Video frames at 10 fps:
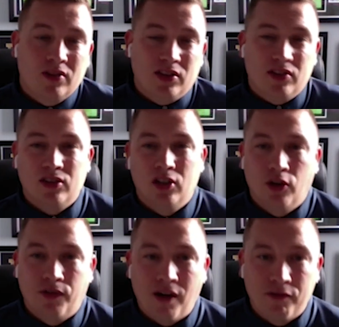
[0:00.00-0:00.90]
Decent
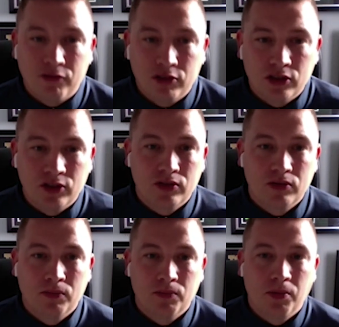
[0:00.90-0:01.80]
enough averages,
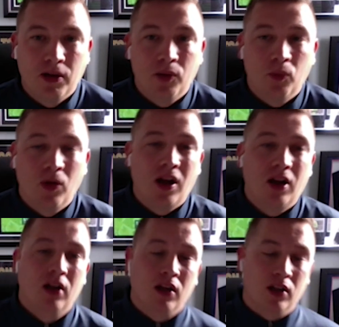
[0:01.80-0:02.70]
playing
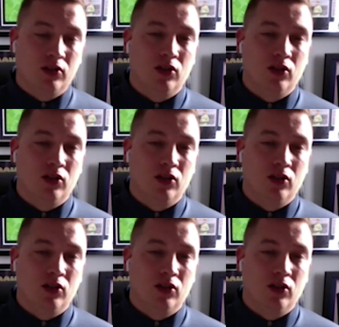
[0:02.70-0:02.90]
well. It's